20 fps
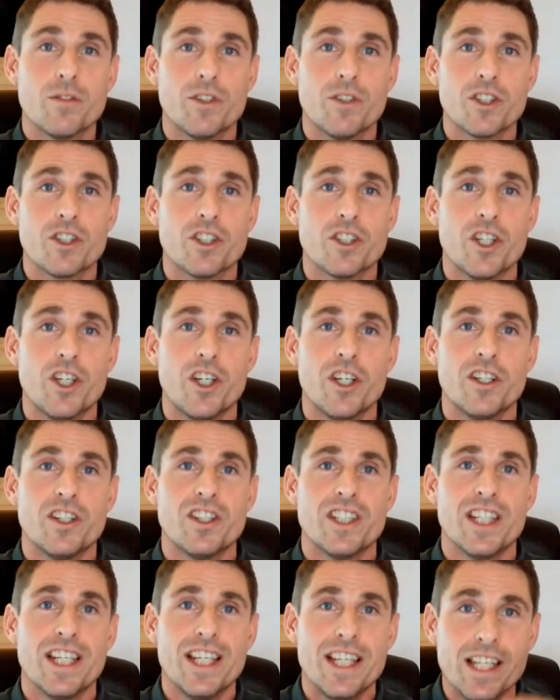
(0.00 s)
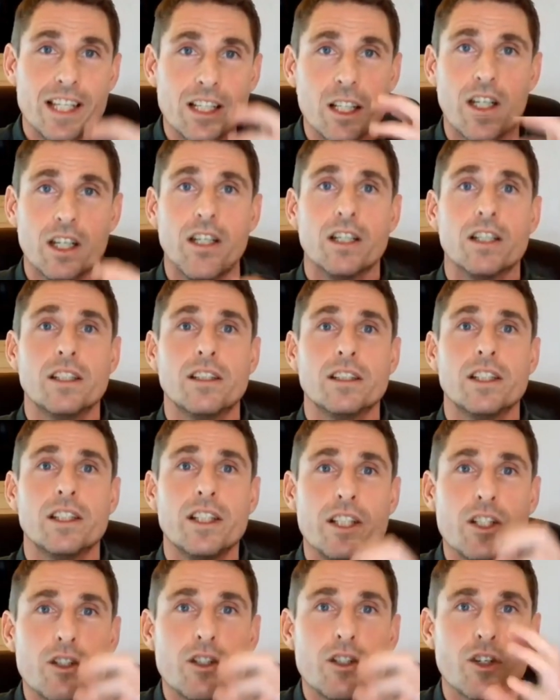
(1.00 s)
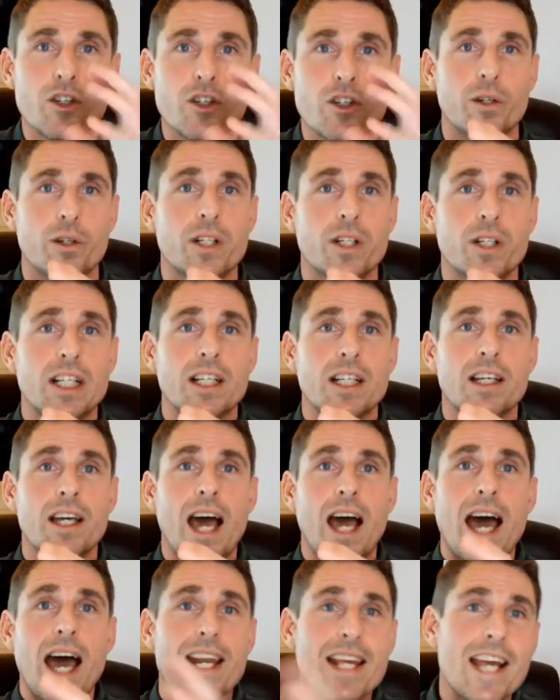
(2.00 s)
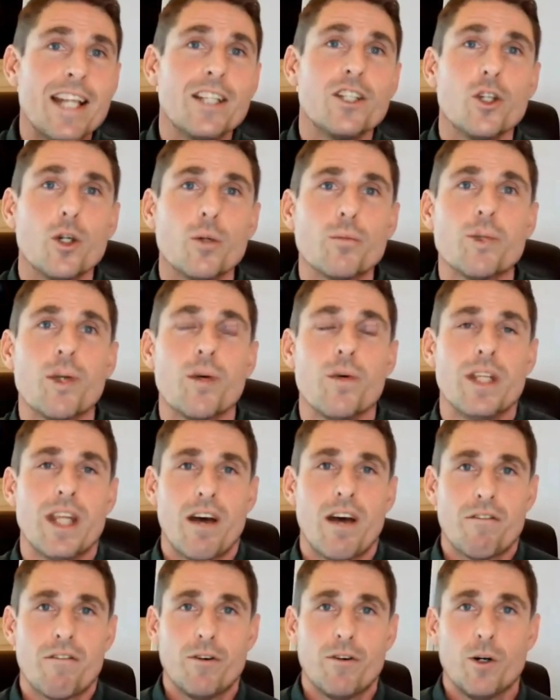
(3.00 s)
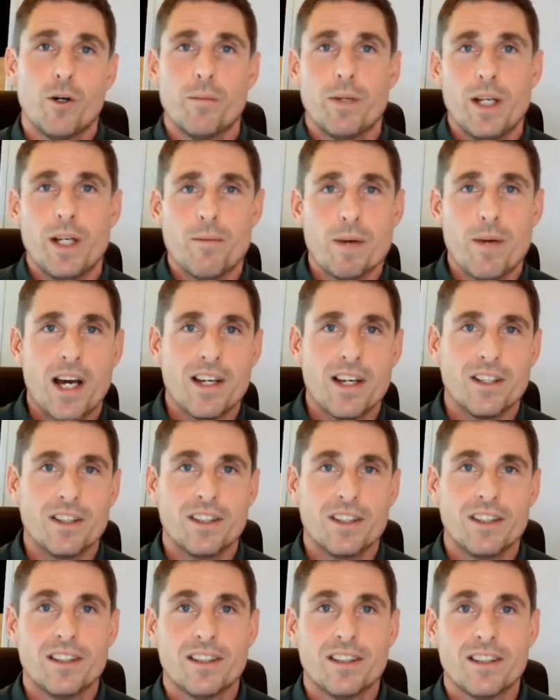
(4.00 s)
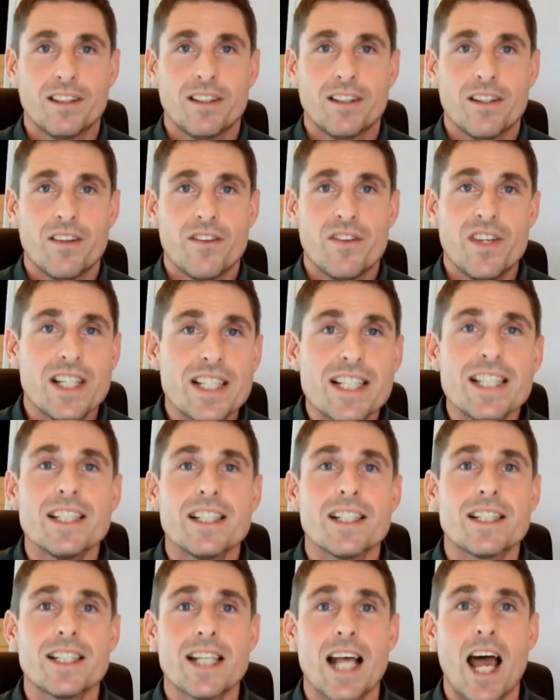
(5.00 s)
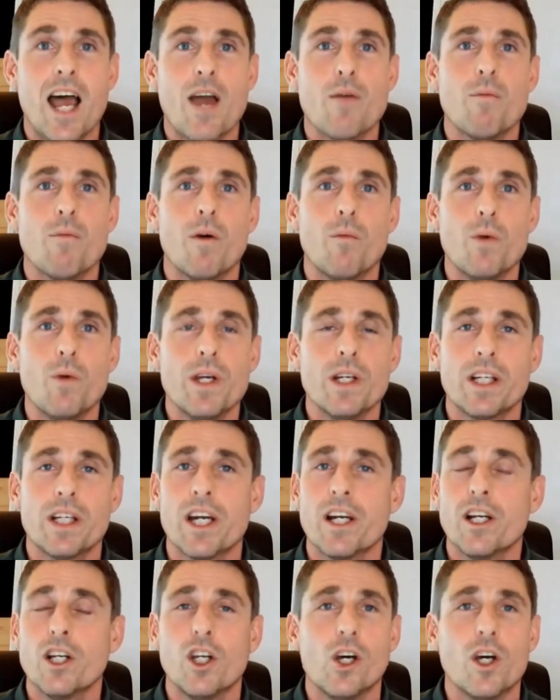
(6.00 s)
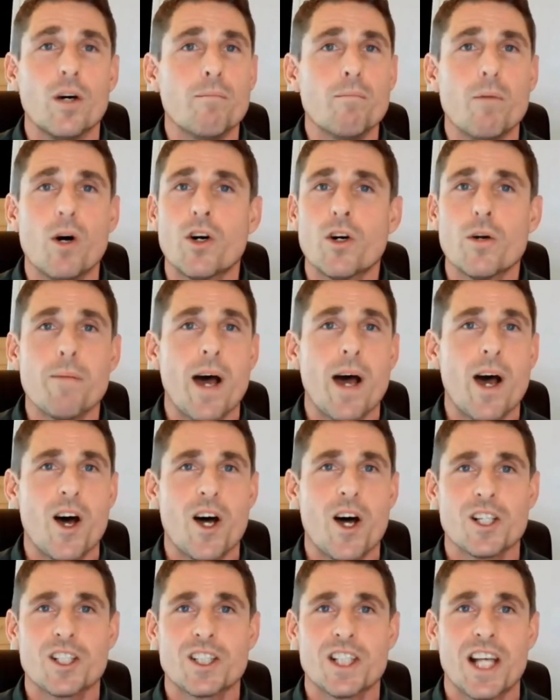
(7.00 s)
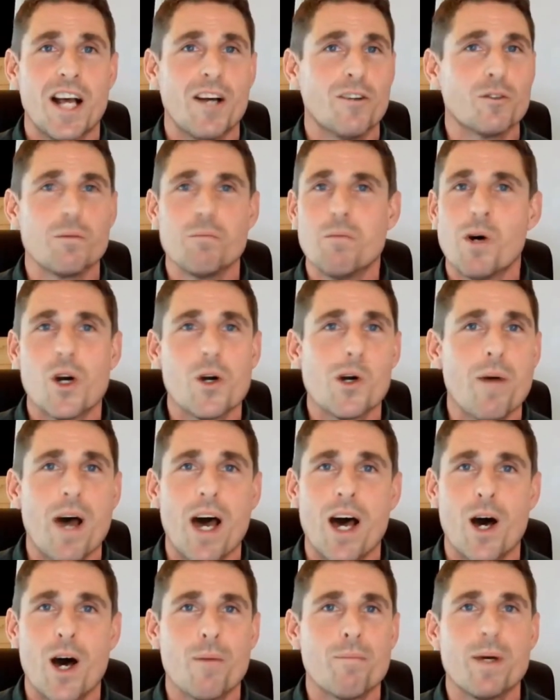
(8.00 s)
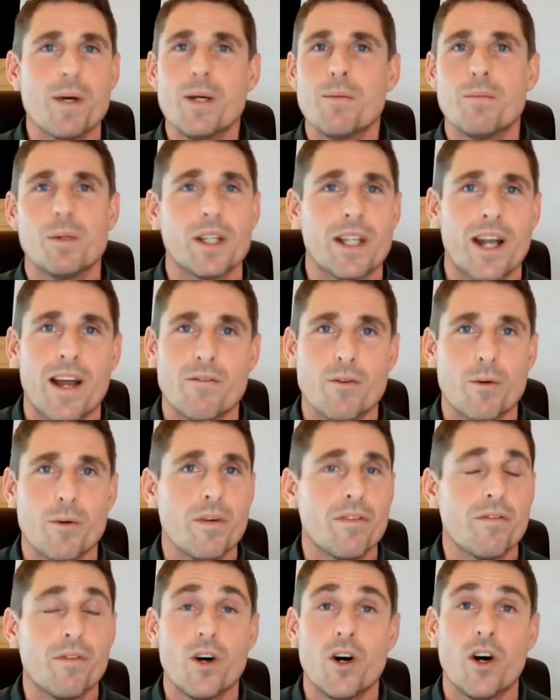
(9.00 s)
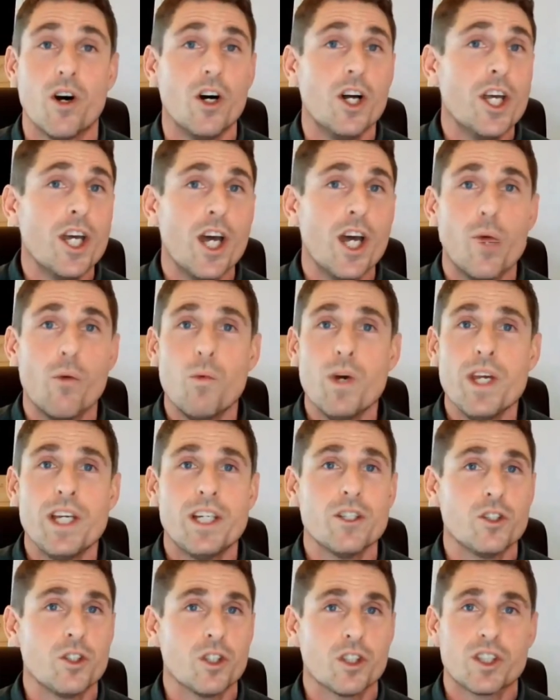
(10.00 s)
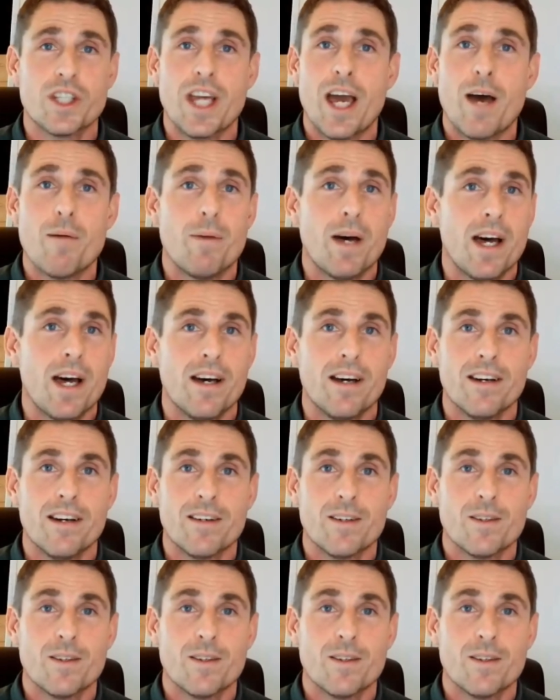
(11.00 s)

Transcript: of uncertainty, he learned and he grew and he ended up doing that four-minute mile. This is a time when we're going to learn more about ourselves, more about our people than ever before, and we can just get better.